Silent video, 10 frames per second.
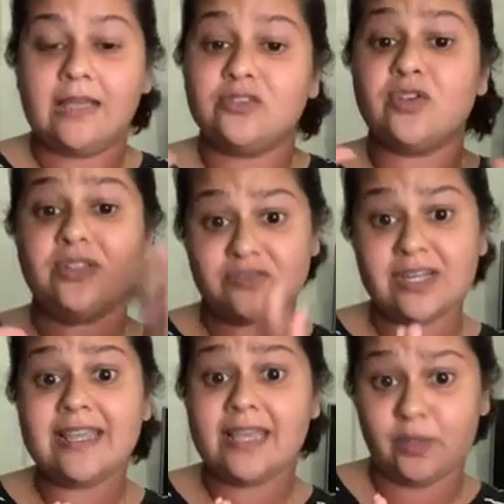So it's
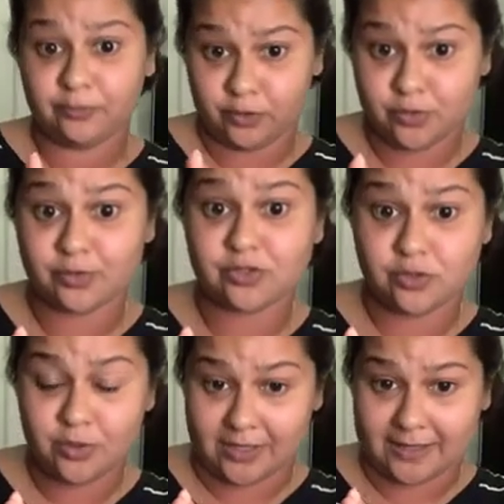really helpful to a
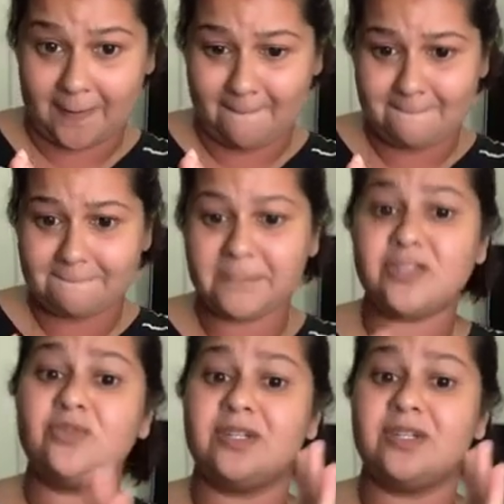student. But to a